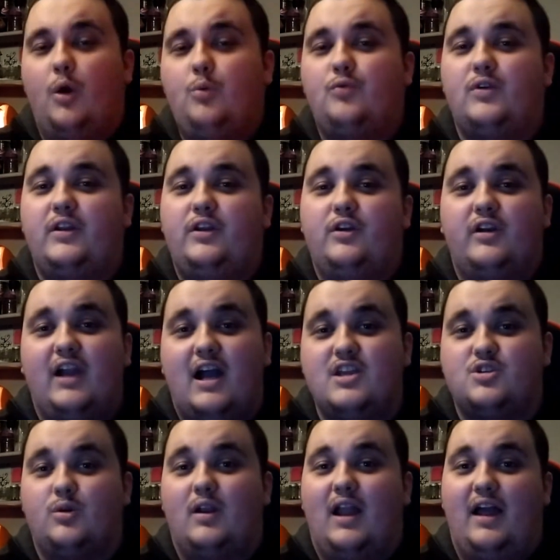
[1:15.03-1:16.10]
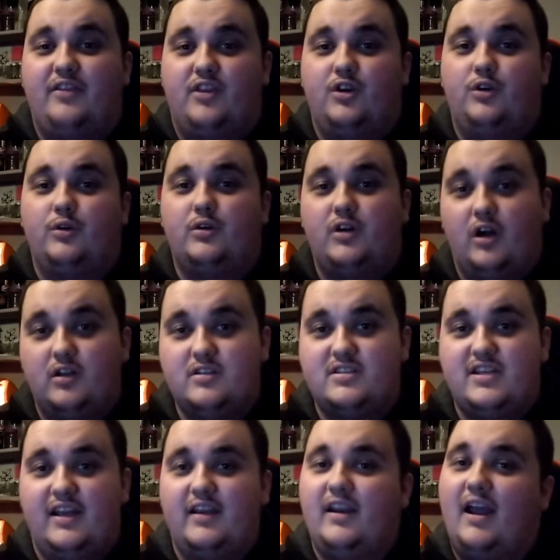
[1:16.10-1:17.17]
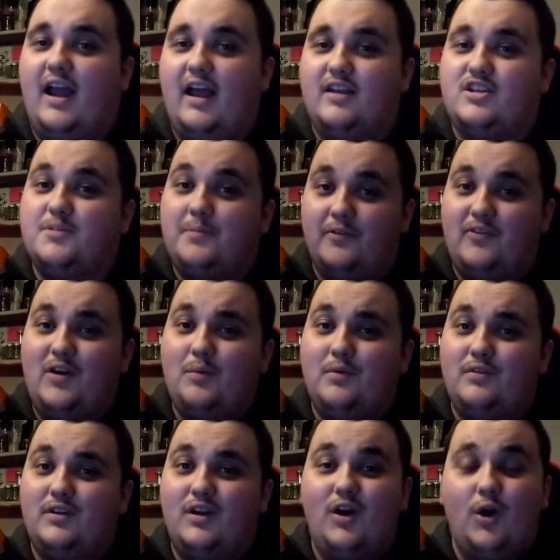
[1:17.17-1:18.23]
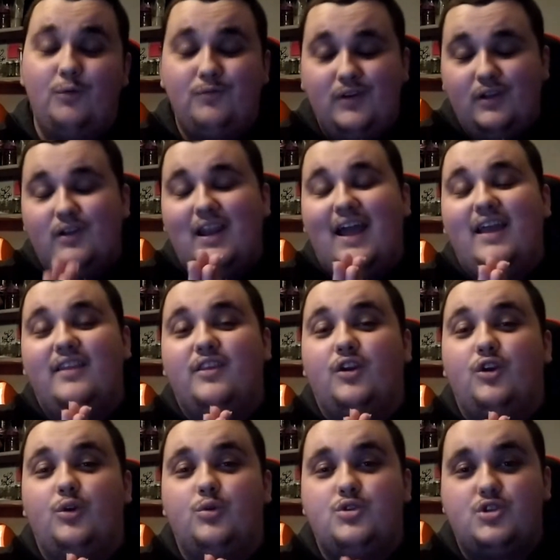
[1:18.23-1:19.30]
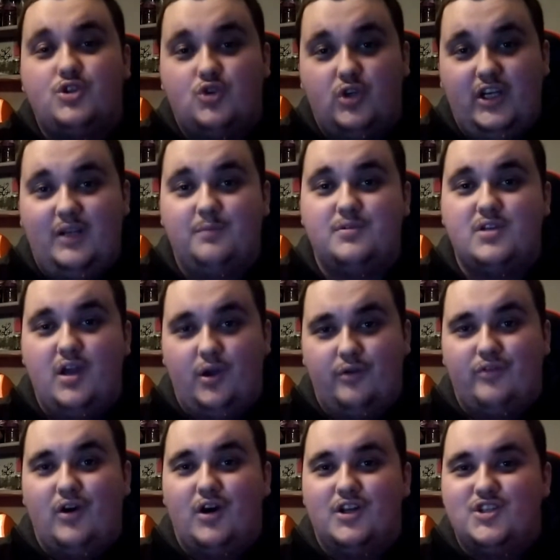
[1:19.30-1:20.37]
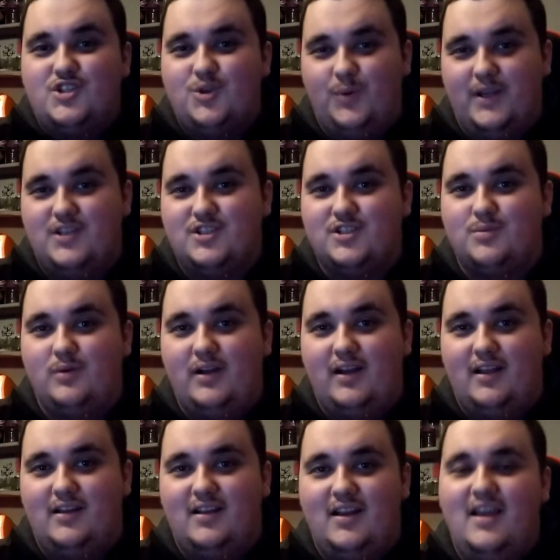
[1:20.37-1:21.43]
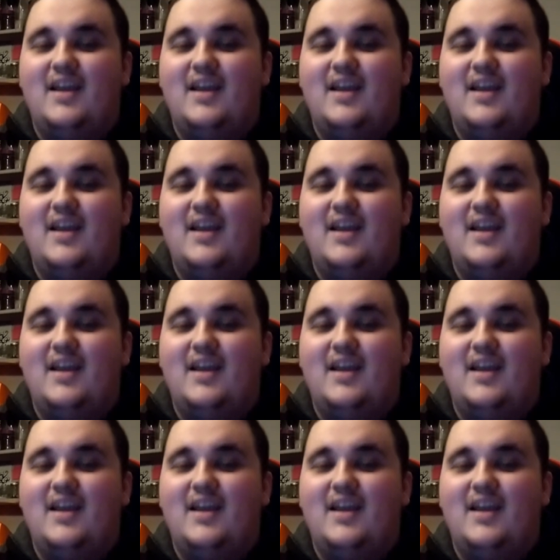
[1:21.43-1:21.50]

Hopefully you guys will like the new content and to be fair with you, hopefully you like the new streams over on Twitch as well.